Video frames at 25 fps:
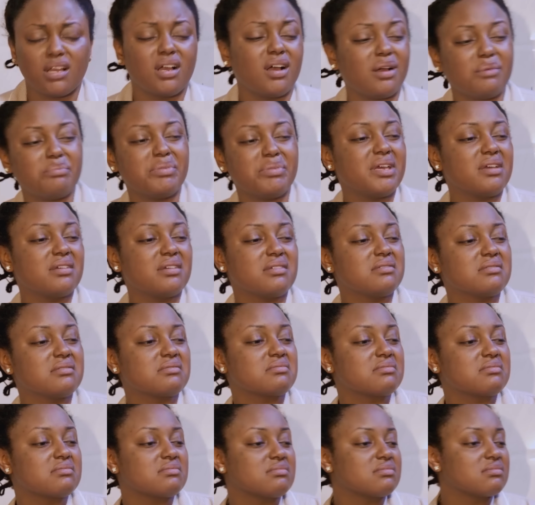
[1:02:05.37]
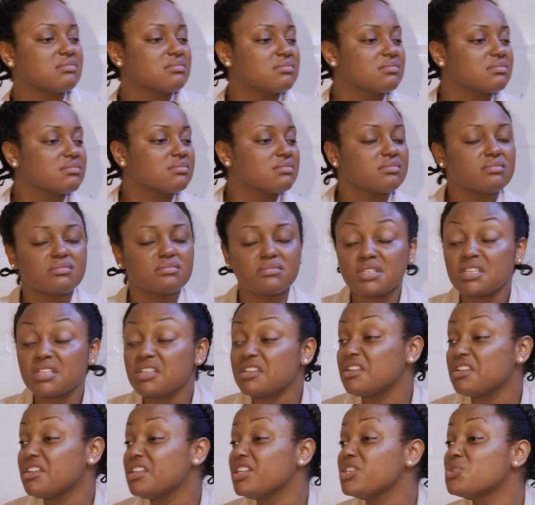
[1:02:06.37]
I beg you.
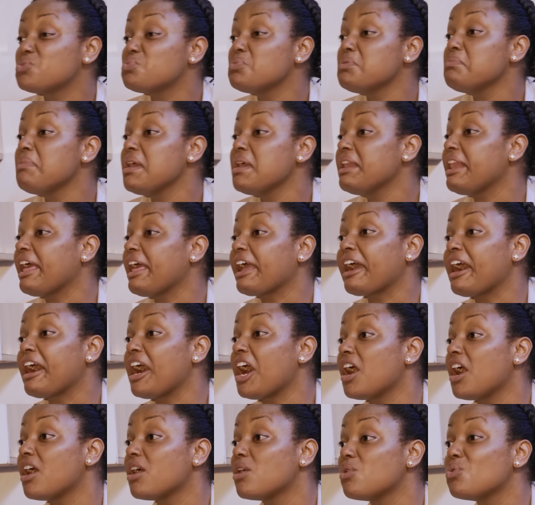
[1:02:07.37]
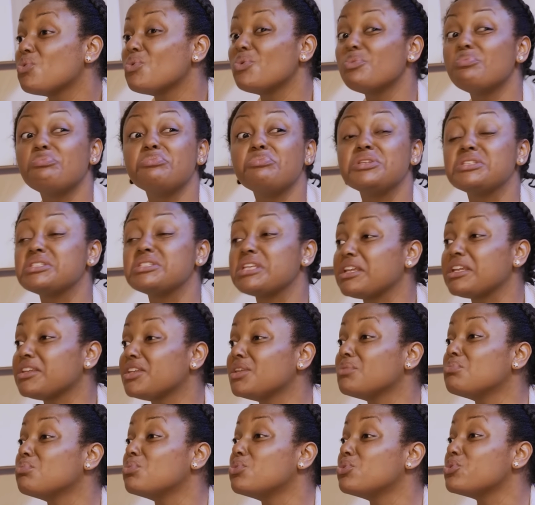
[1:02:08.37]
It is women like her who
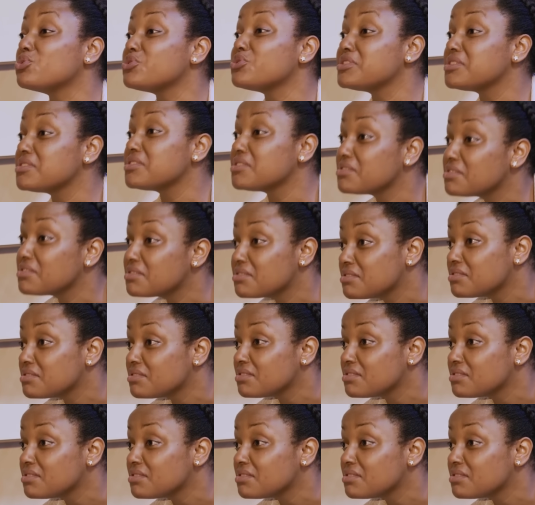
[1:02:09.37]
pretend the most.